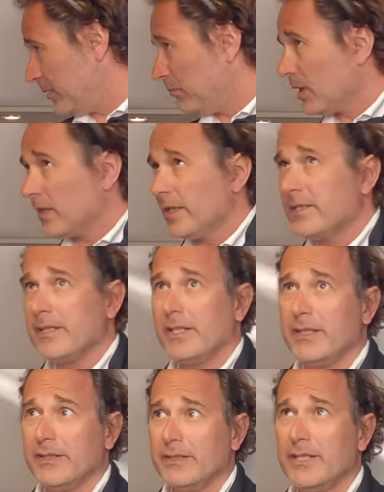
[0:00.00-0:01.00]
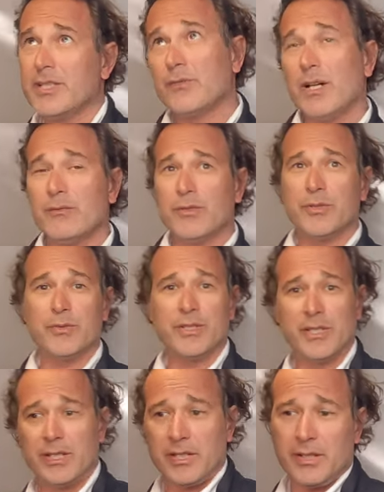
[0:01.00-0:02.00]
but let's say this one, what you
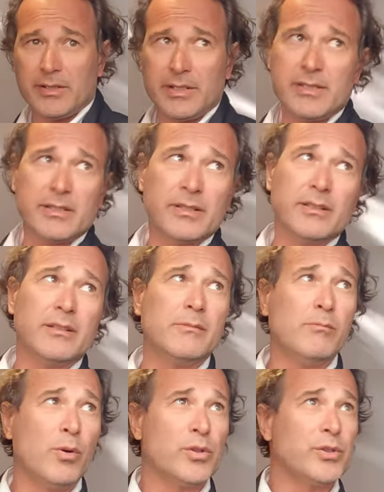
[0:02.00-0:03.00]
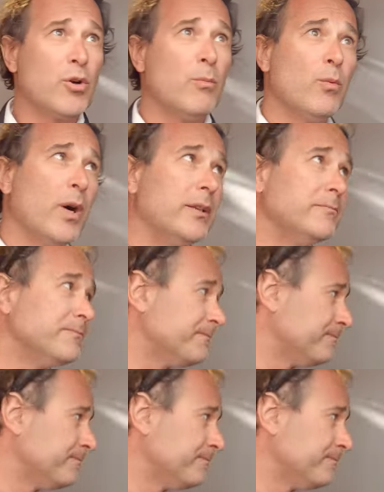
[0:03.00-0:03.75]
see here, it's the uh, most common one.